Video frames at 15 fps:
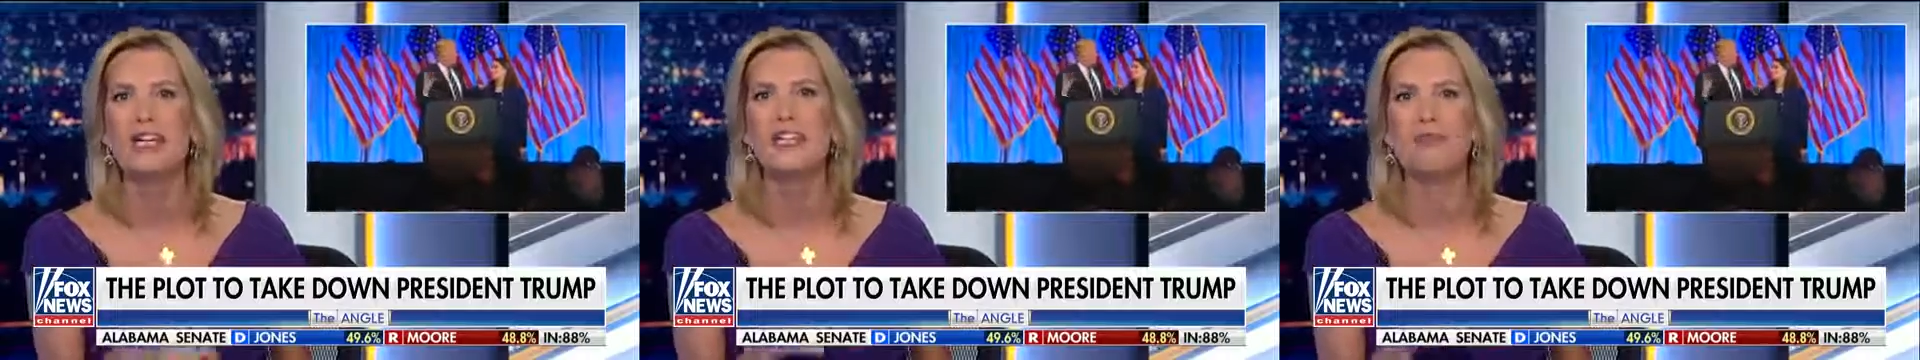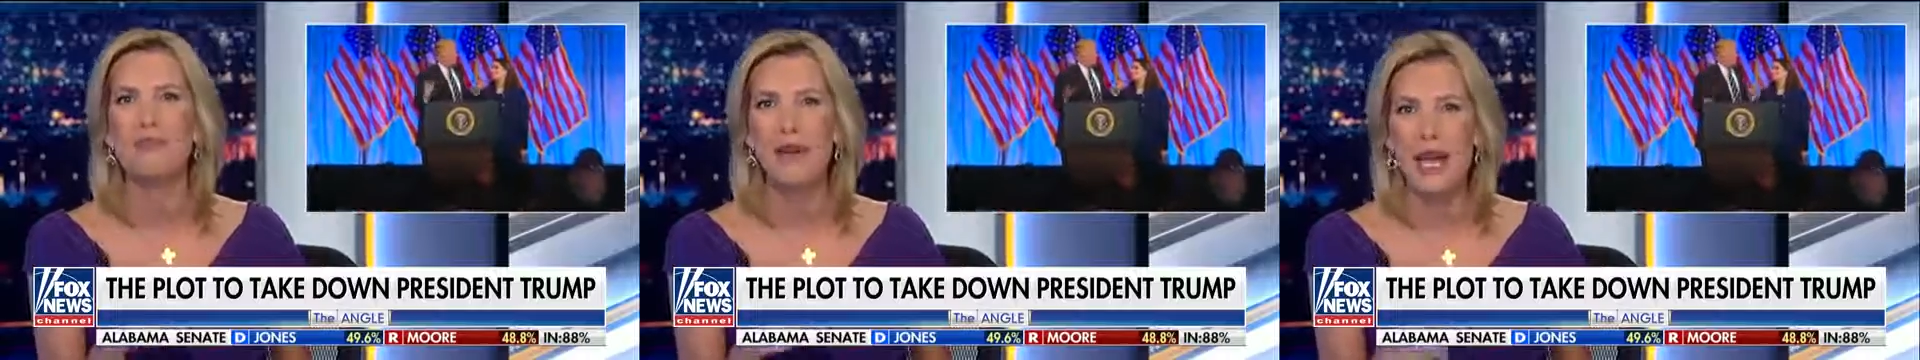
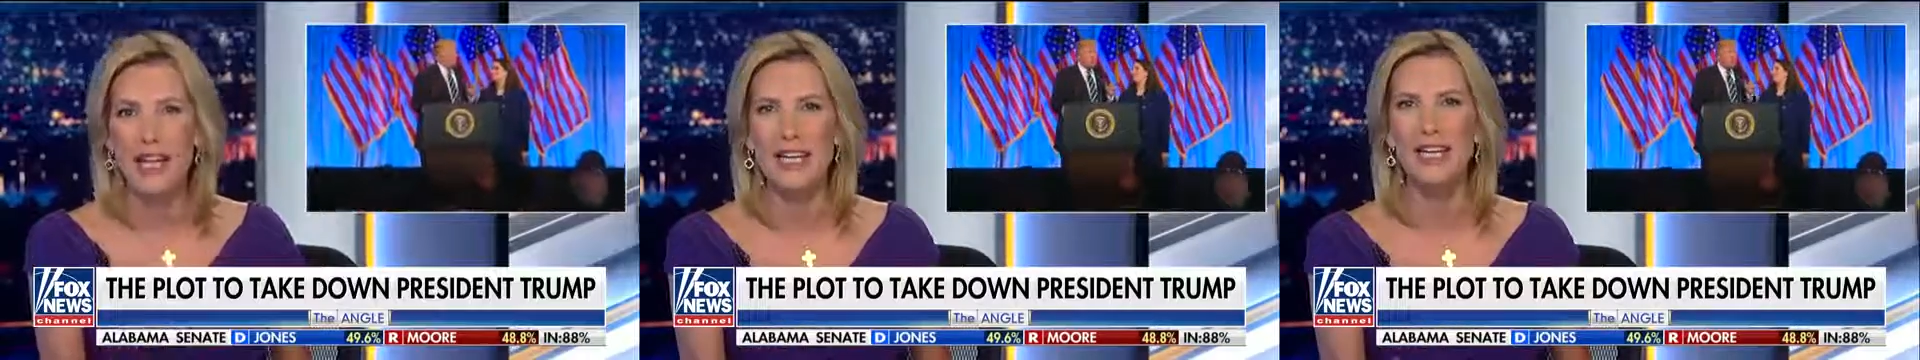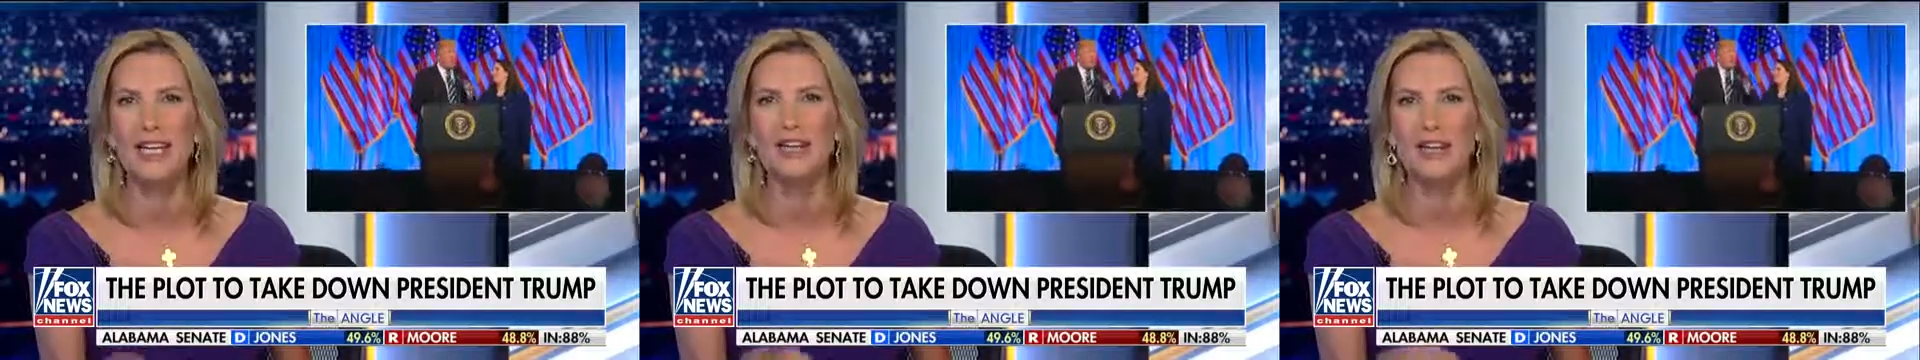
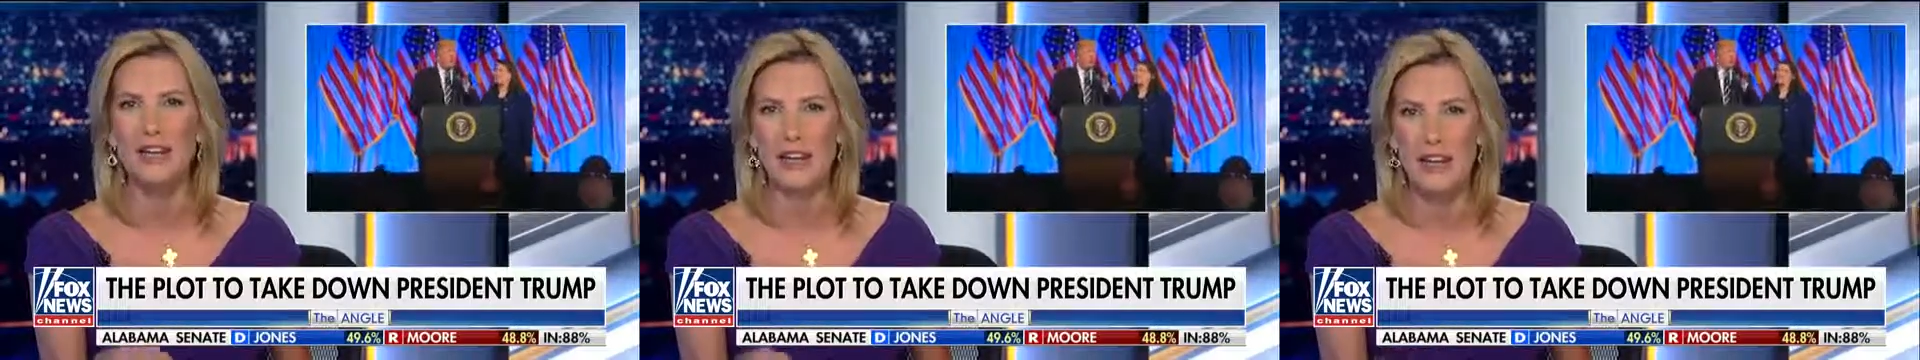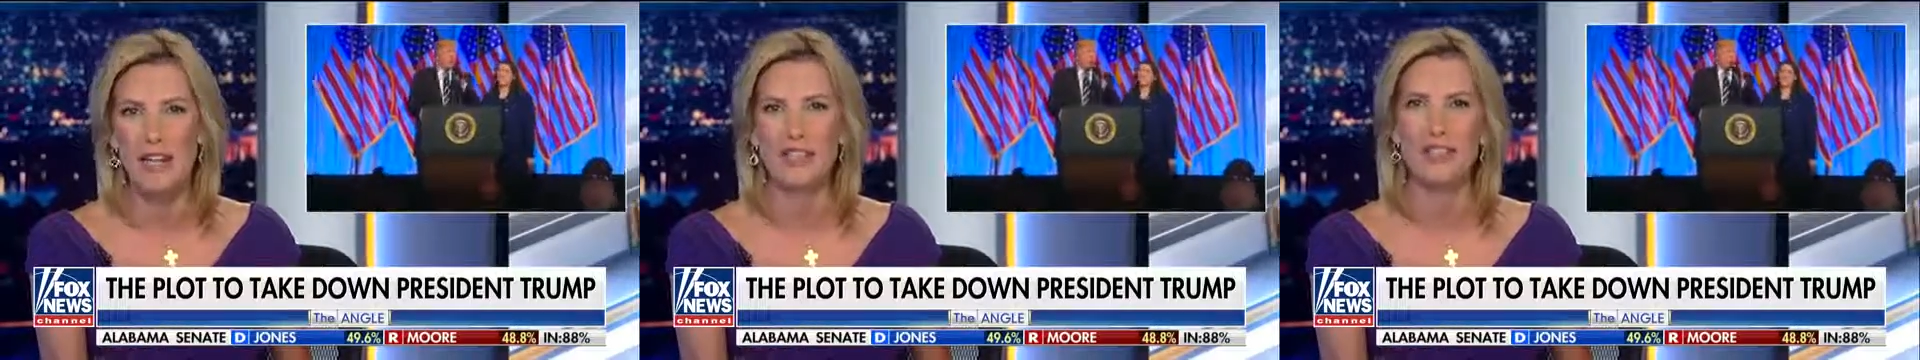demanding a
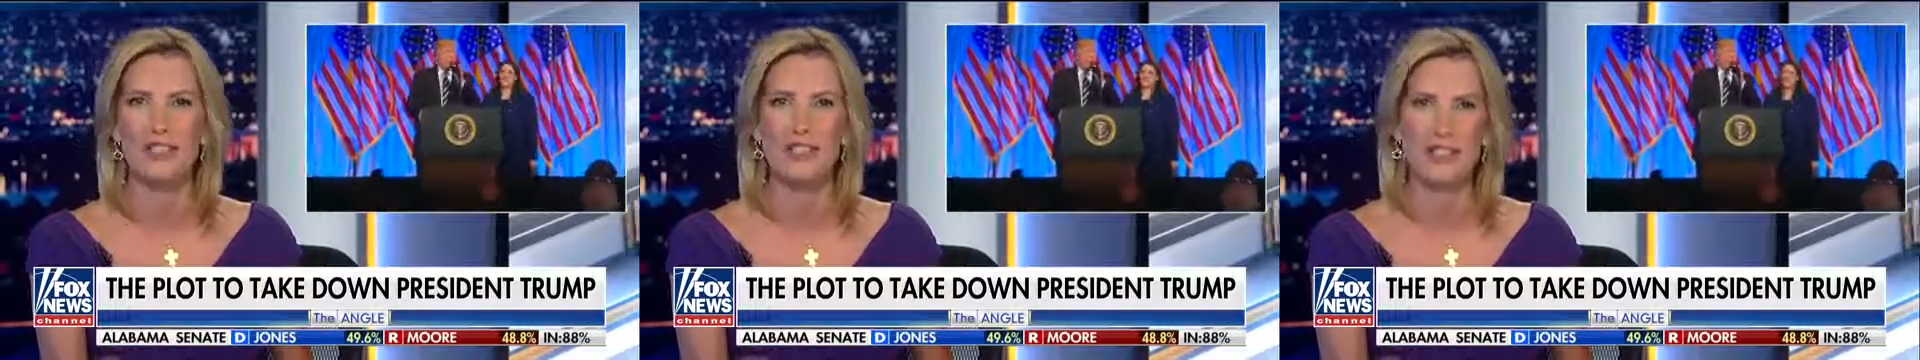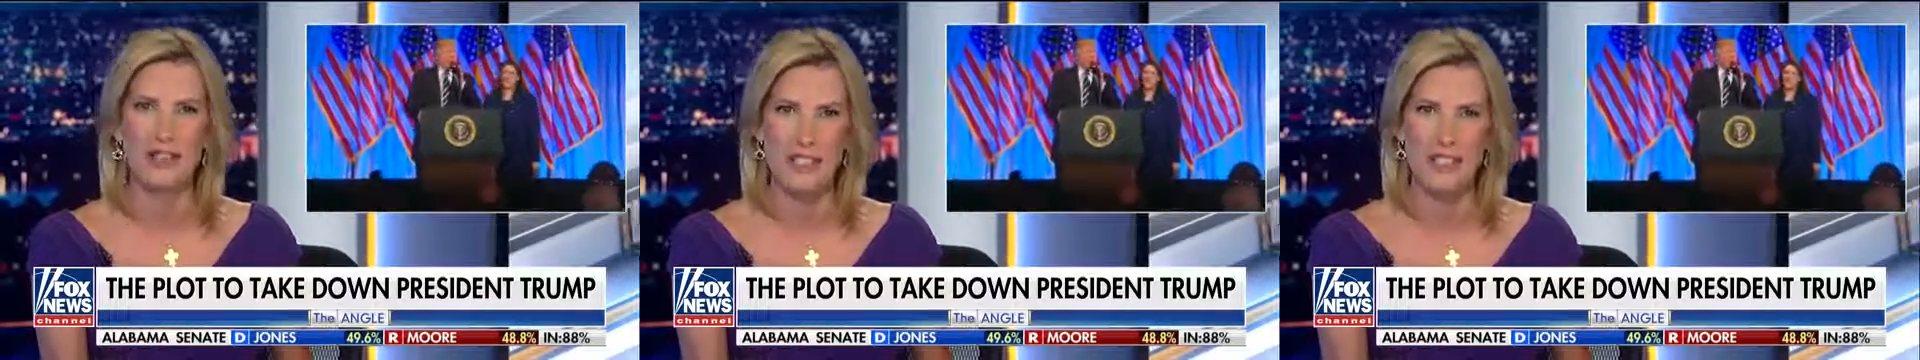
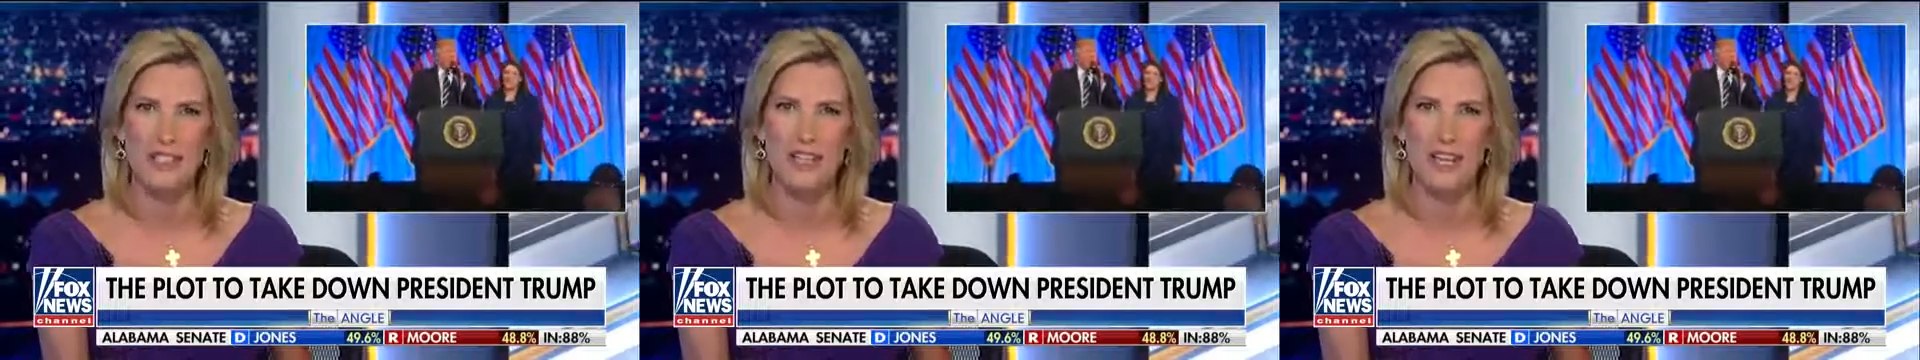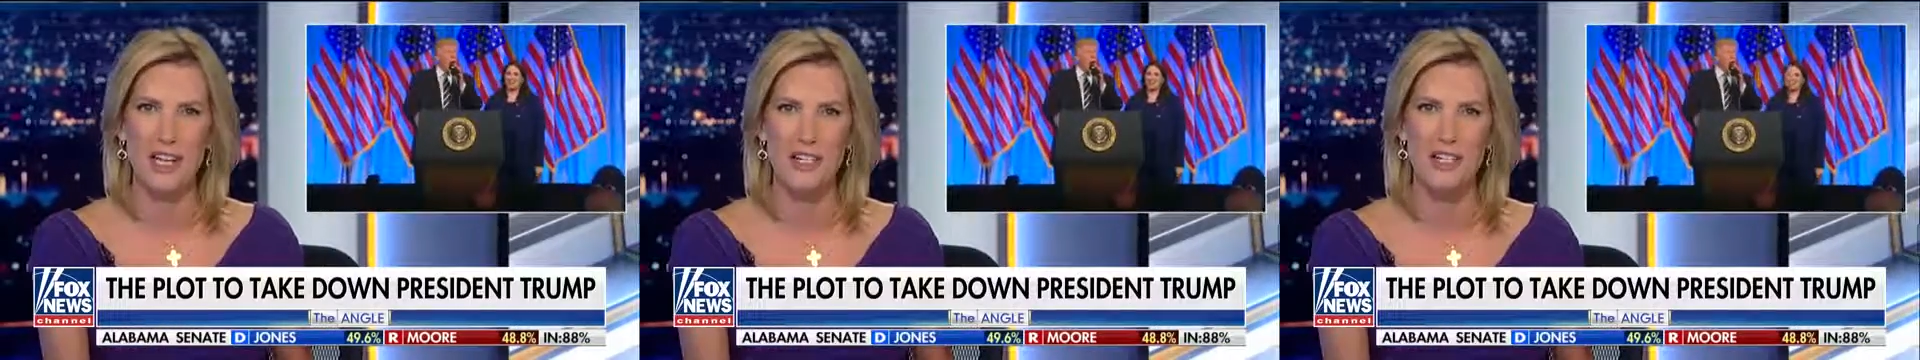congressional
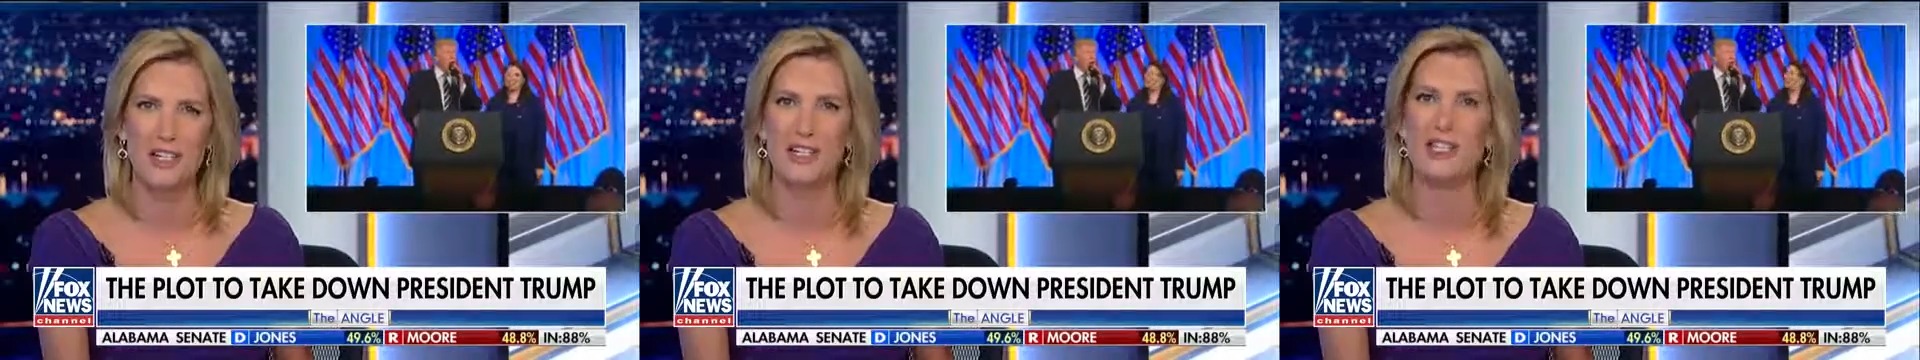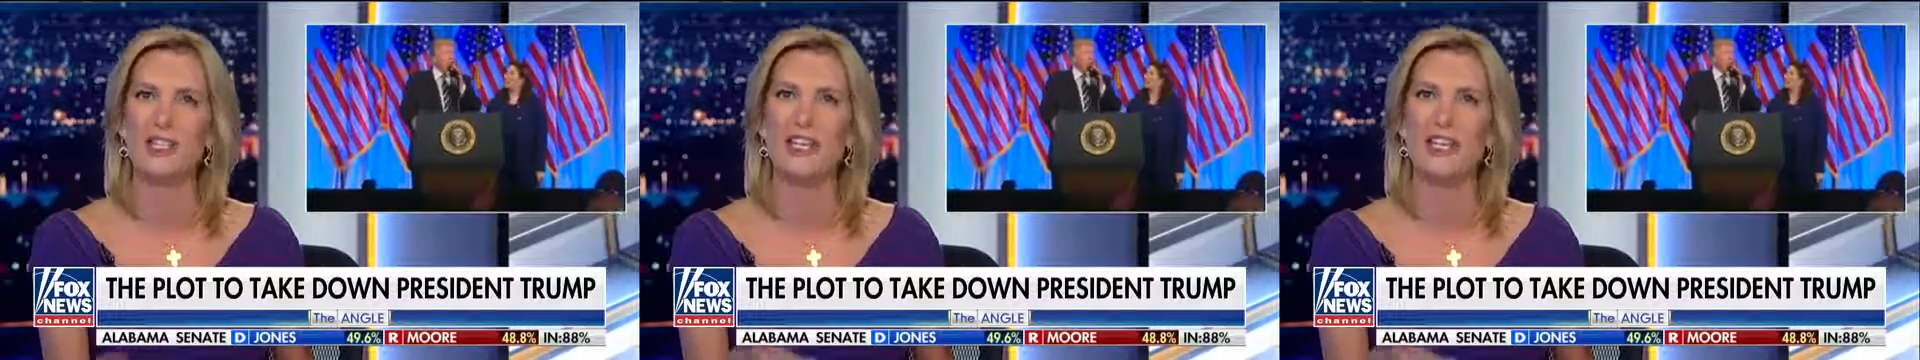investigation